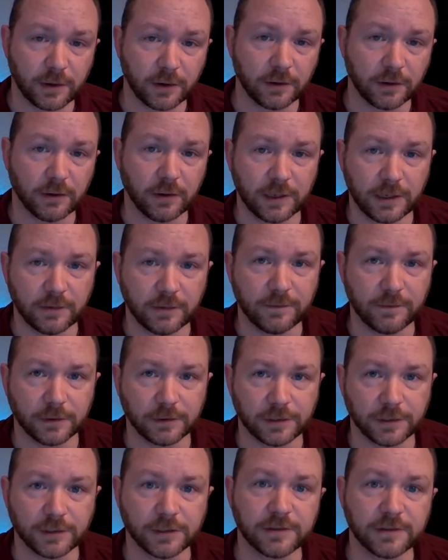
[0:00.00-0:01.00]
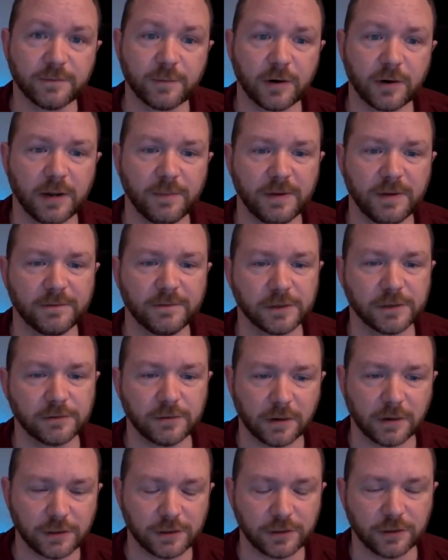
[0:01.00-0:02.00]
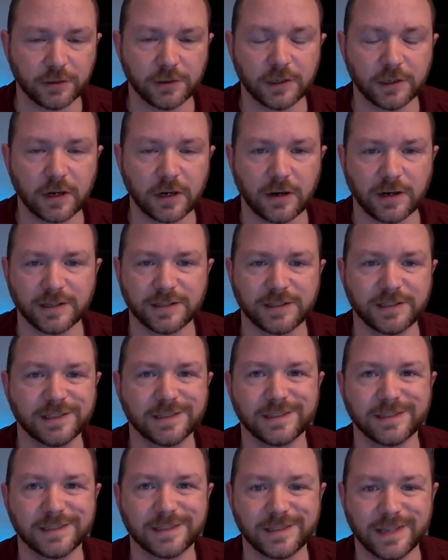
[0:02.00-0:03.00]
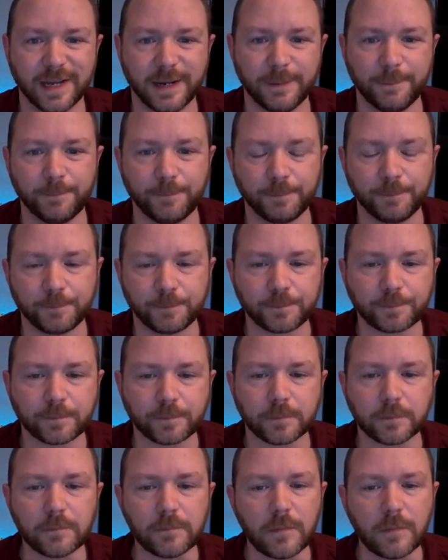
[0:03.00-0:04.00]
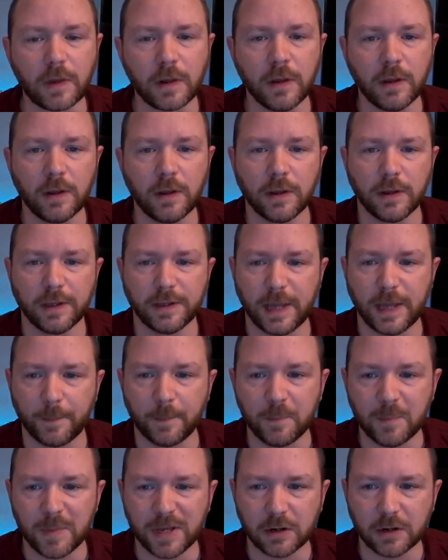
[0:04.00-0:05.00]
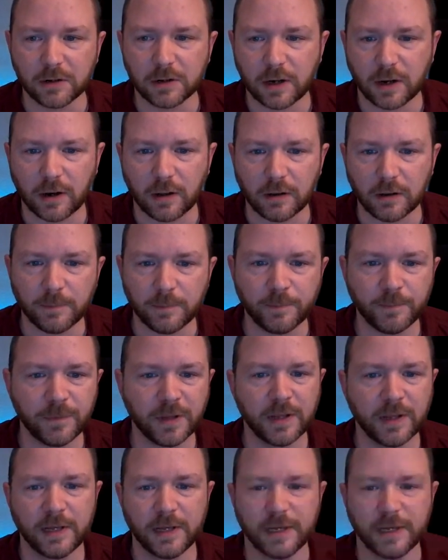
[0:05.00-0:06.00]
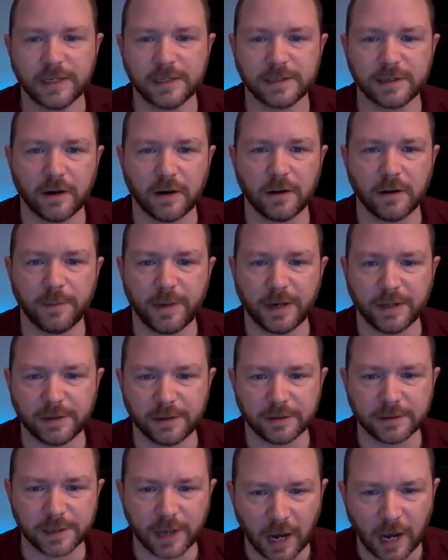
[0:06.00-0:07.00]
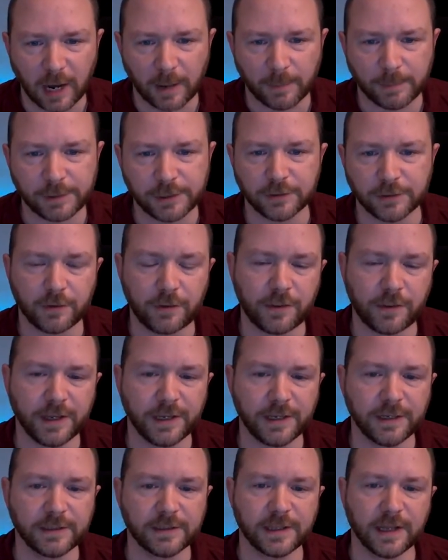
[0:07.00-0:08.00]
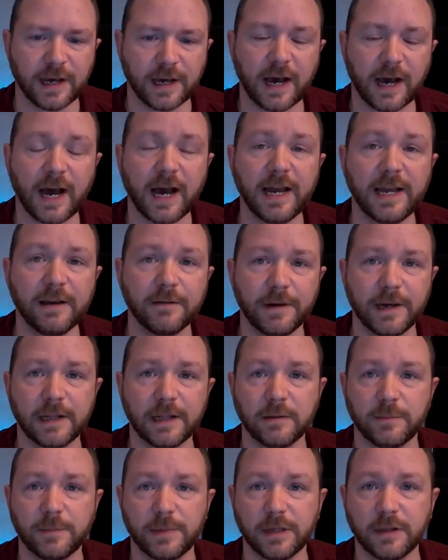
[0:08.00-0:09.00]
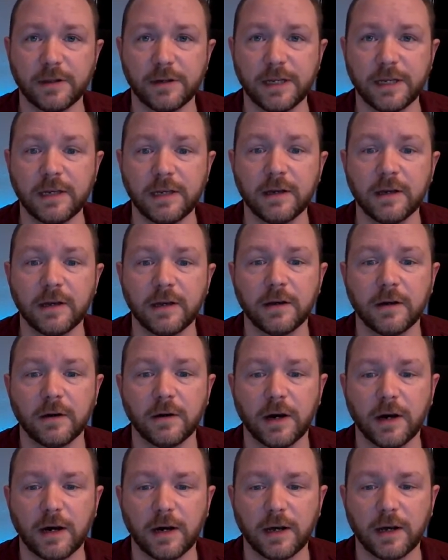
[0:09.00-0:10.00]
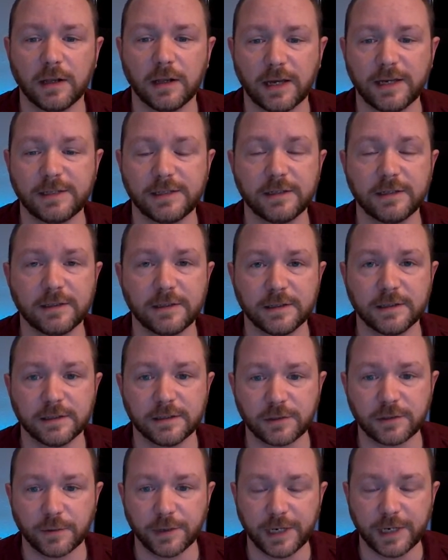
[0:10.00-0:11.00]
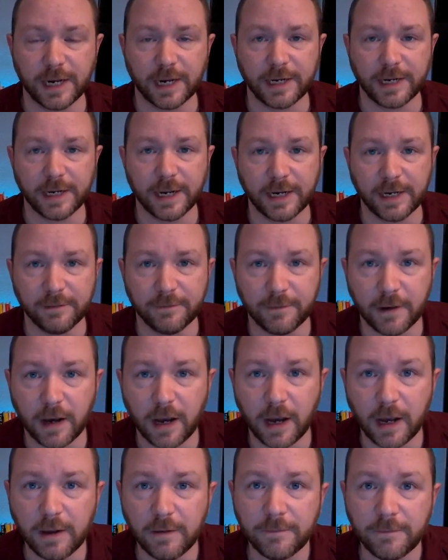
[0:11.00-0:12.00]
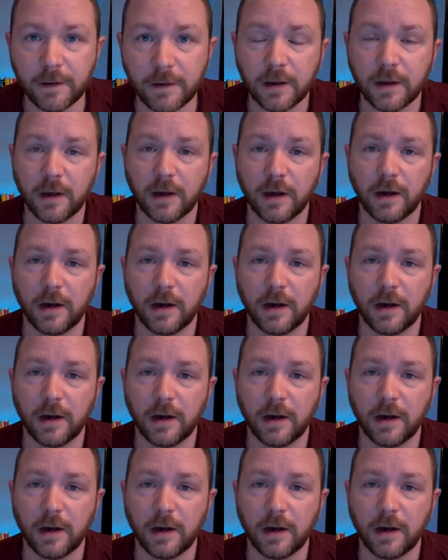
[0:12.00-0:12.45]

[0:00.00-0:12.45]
with earlier versions of Prime Infrastructure, and the cost is the same. That middle column is all about those optional things. The high availability license is $29.95.